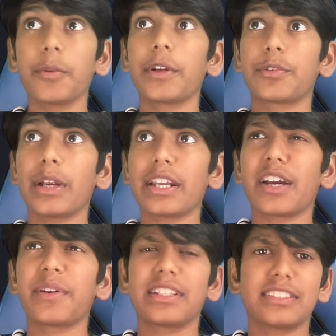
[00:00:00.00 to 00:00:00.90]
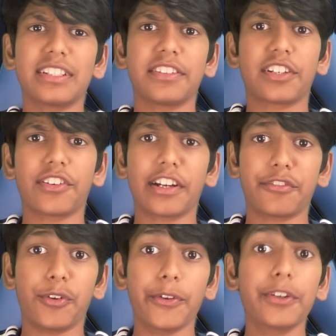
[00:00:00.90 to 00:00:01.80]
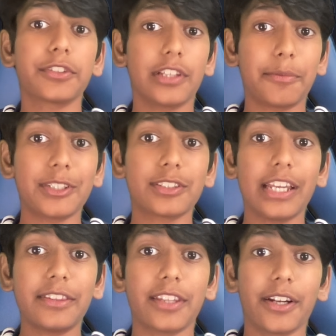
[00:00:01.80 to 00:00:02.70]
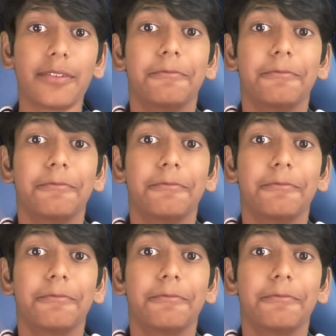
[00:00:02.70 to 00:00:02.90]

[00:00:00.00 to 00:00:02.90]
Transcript: which right now it isn't in the correct folder, so let me just get there.